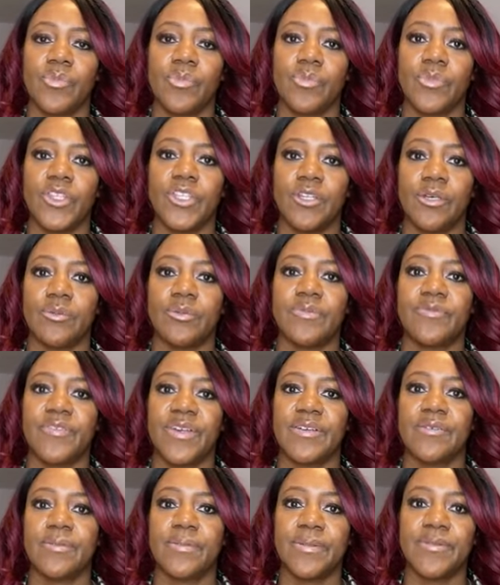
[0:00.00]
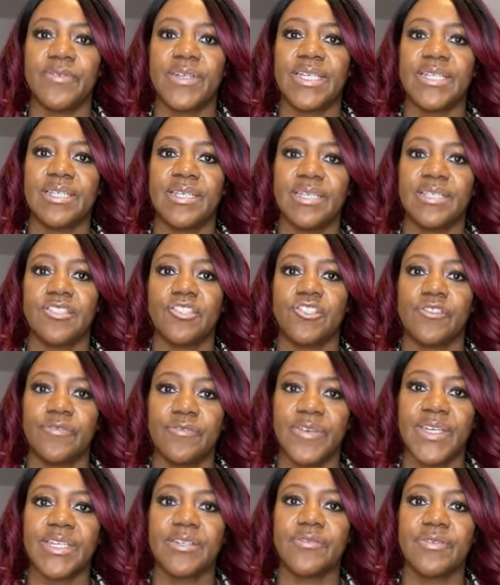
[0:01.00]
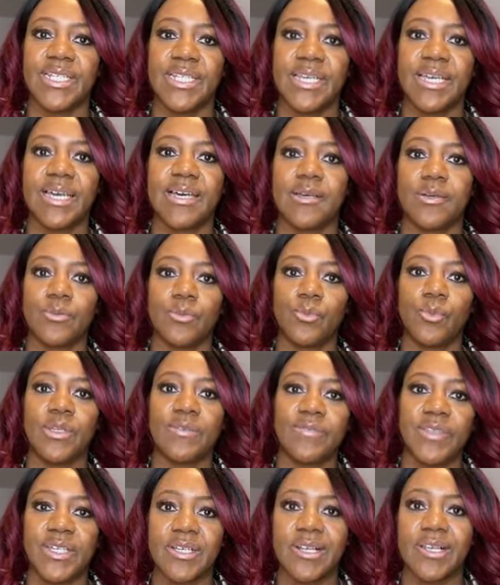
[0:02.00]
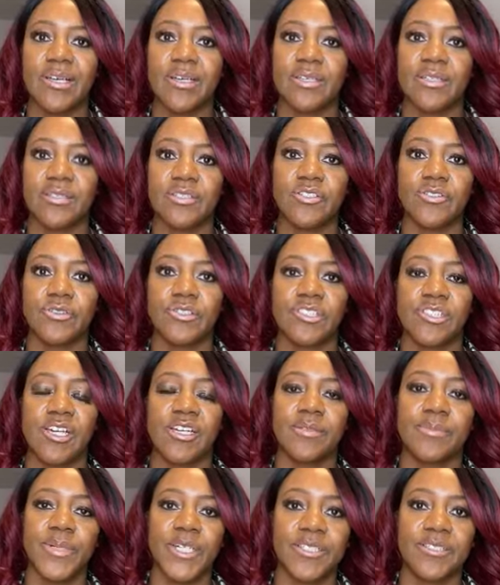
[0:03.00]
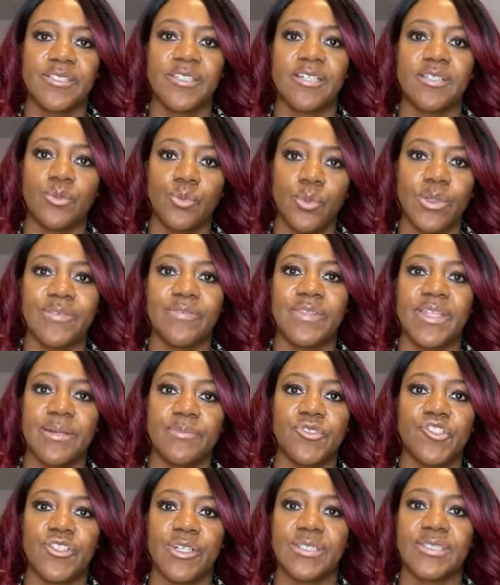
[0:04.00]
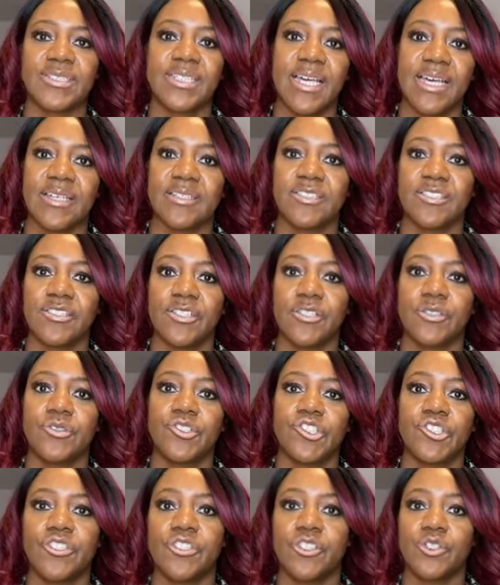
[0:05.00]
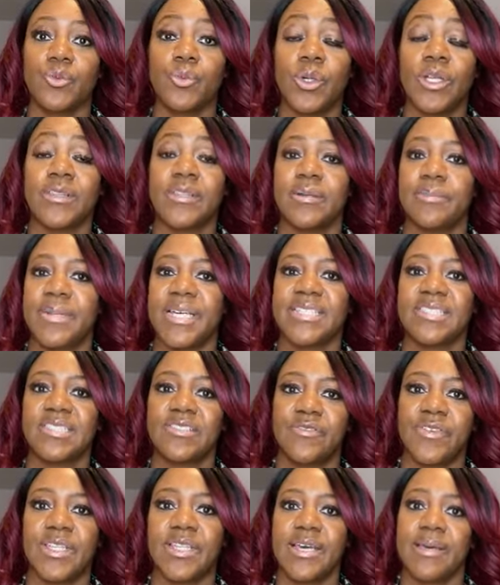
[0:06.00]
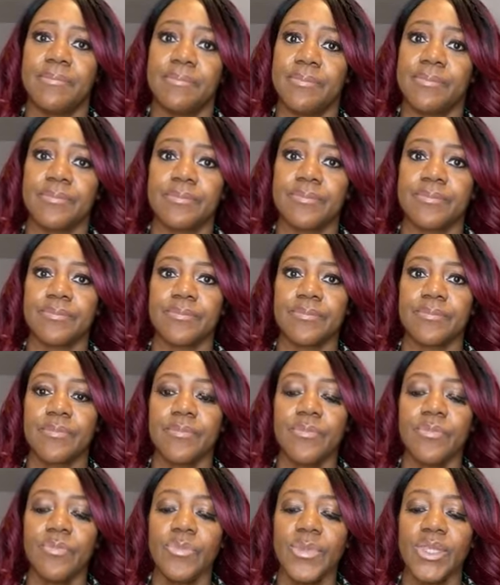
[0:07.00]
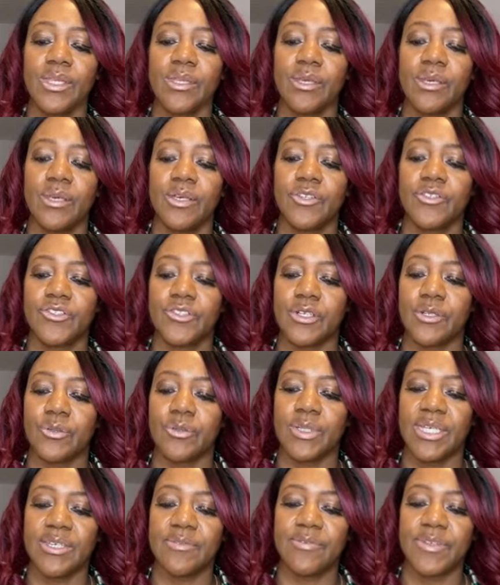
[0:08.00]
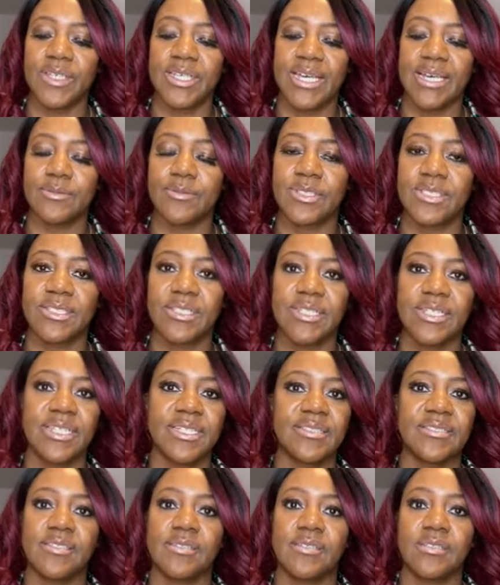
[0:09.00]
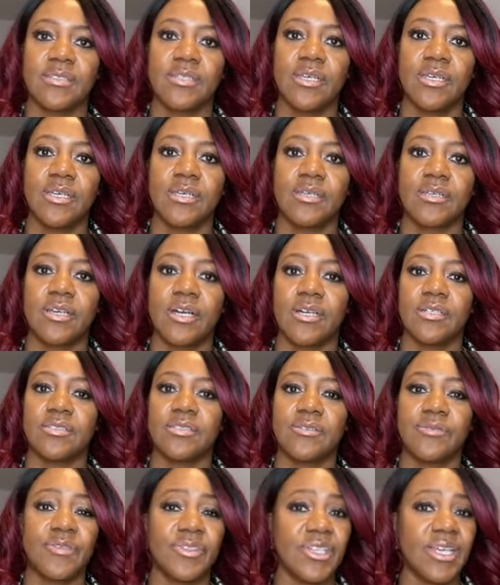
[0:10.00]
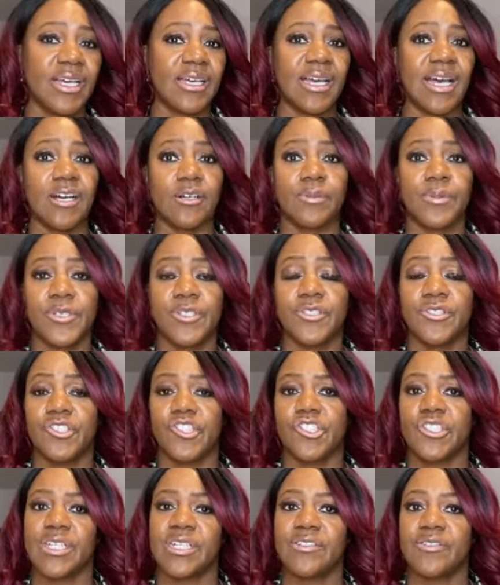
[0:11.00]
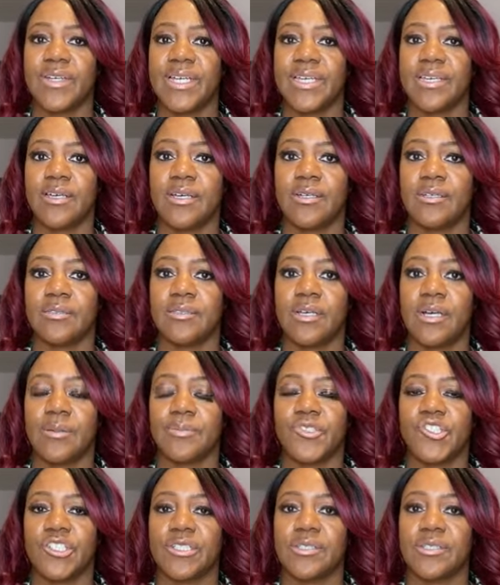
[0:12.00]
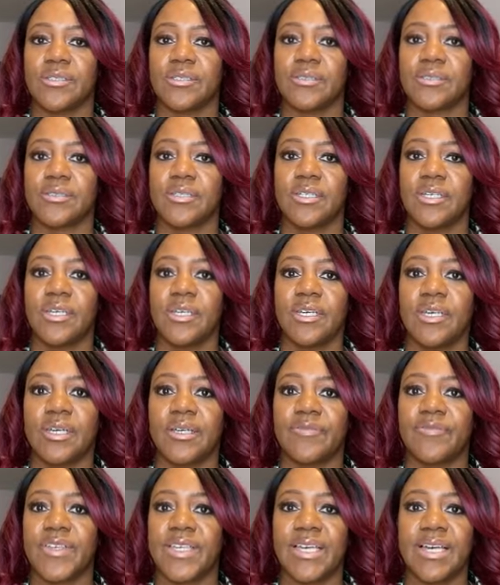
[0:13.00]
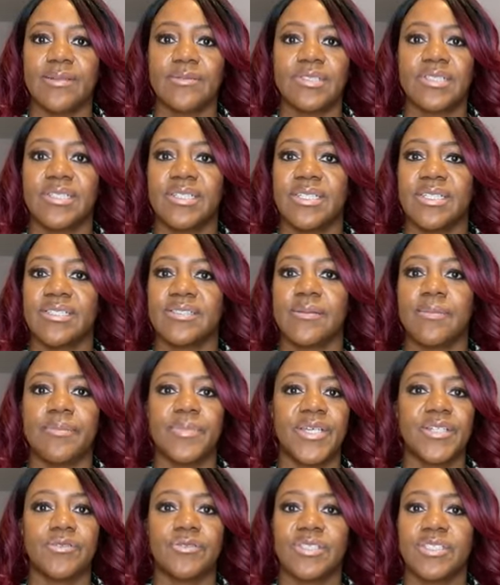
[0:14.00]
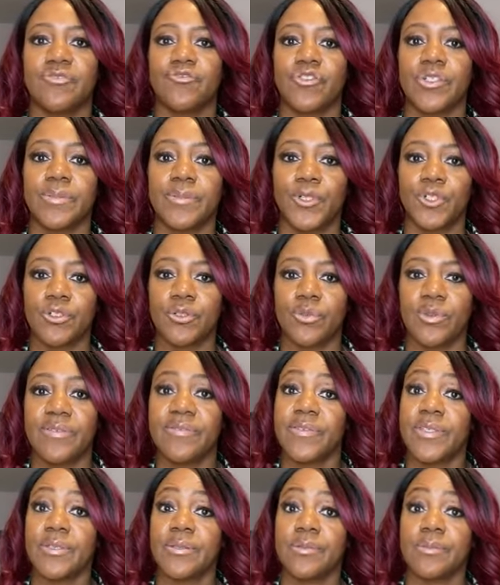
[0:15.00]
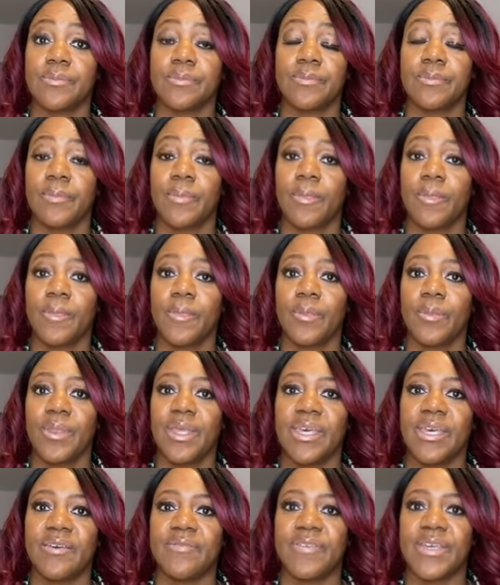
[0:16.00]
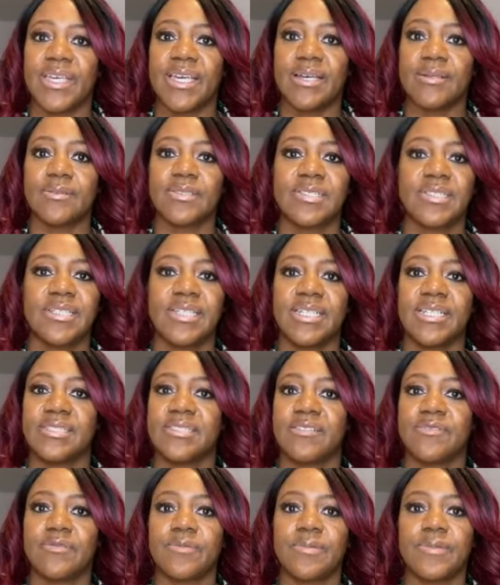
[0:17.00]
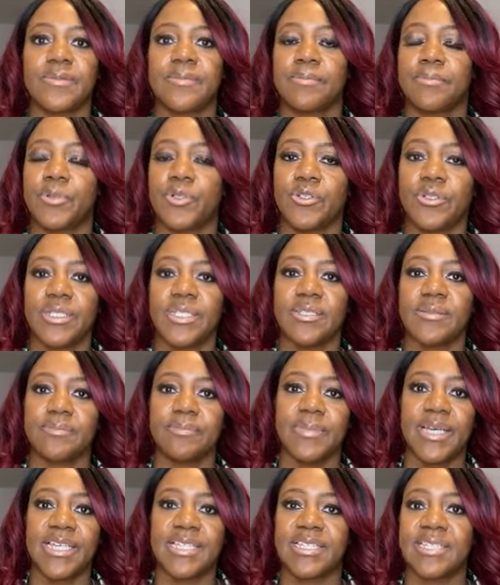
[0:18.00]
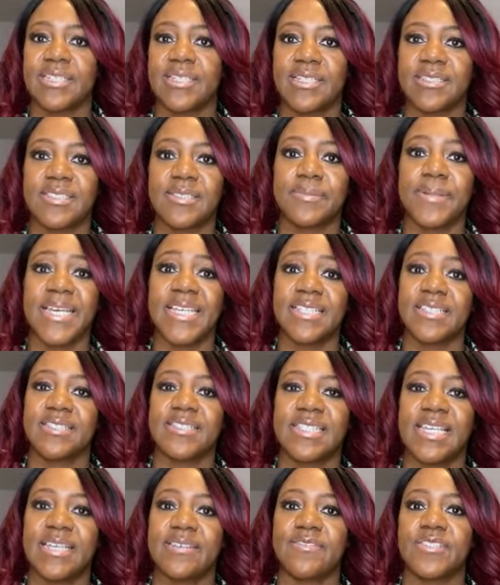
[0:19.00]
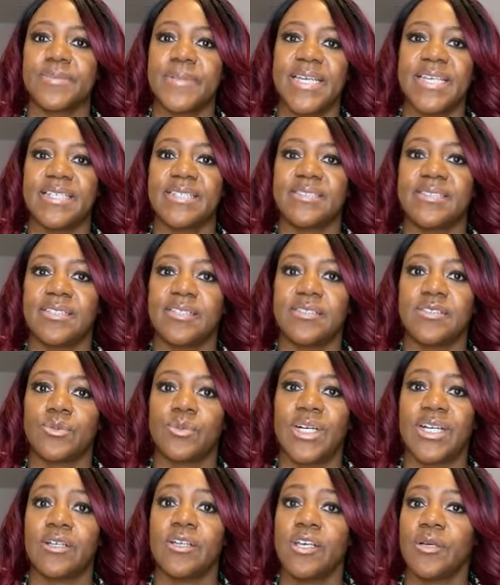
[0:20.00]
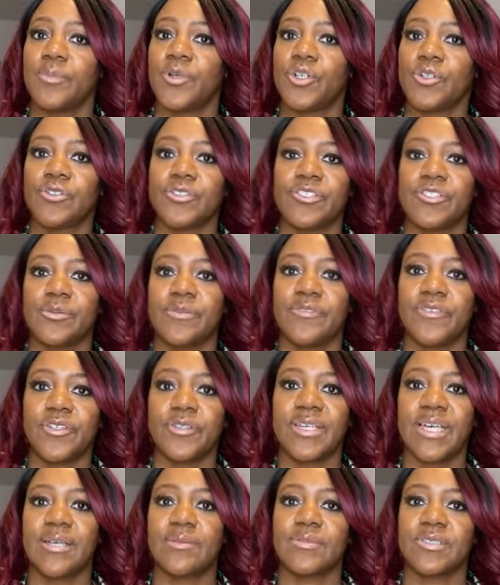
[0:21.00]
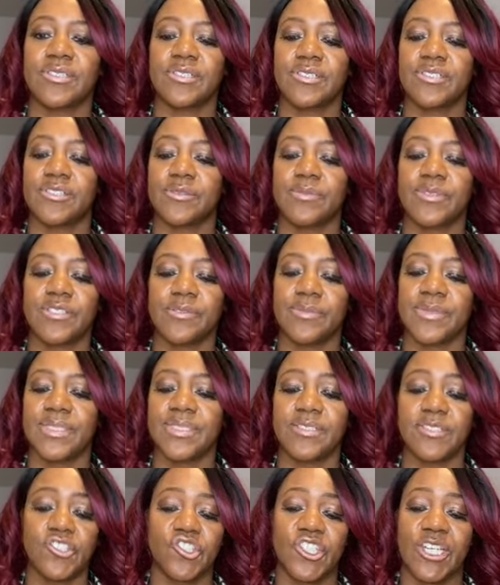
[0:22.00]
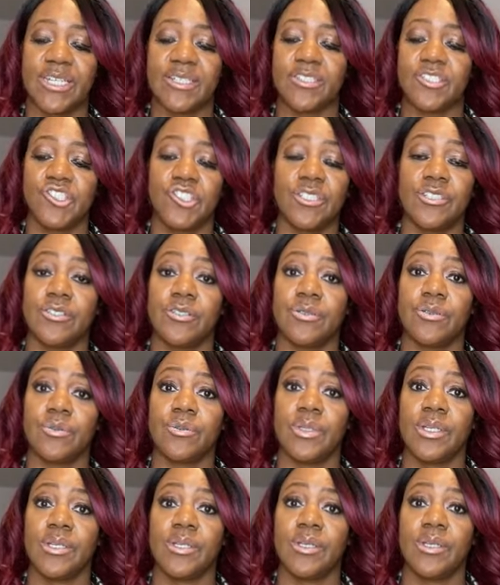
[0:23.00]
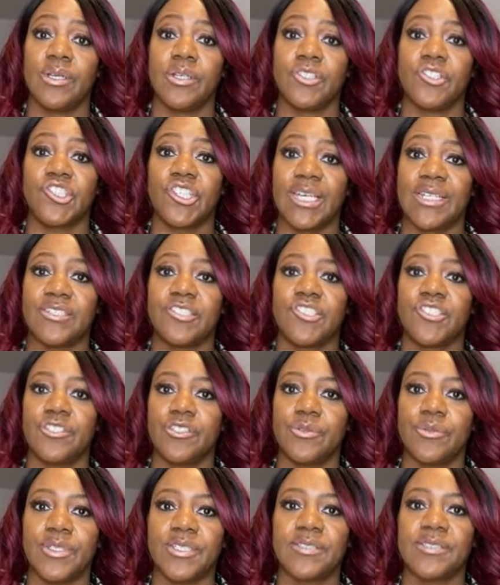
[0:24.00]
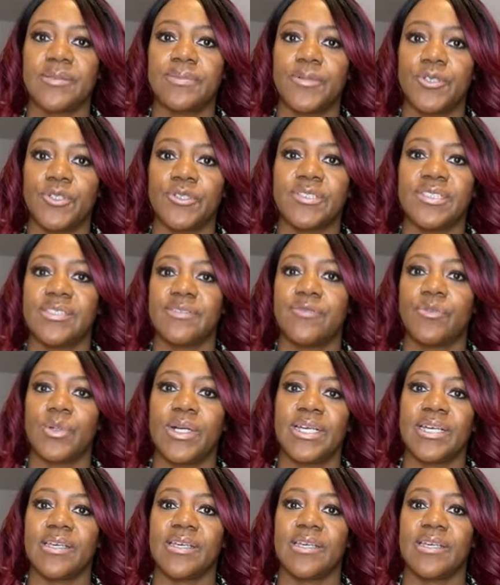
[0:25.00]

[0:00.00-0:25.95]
You know, therapy really is you're figuring it out with the client, you're side by side with them, trying to get a solution. You want the best for them. So if a counsellor isn't kind of helping you to generate options, if a counsellor isn't building rapport with you, if a counsellor isn't putting, making a space, safe space as well, but also if your counsellor sometimes isn't challenging you, challenging you in a supportive way,